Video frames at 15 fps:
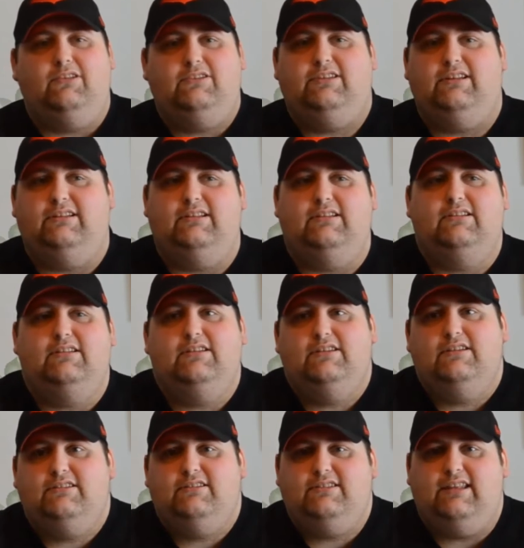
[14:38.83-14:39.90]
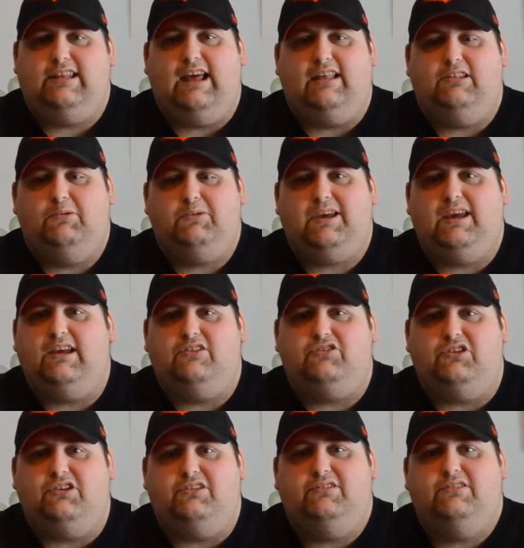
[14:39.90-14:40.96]
to to that
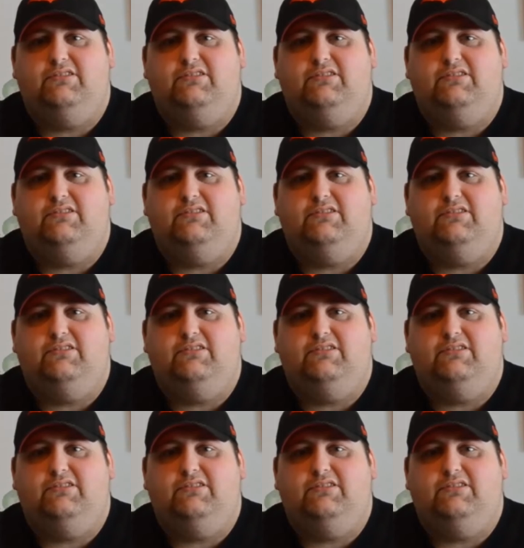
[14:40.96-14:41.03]
location?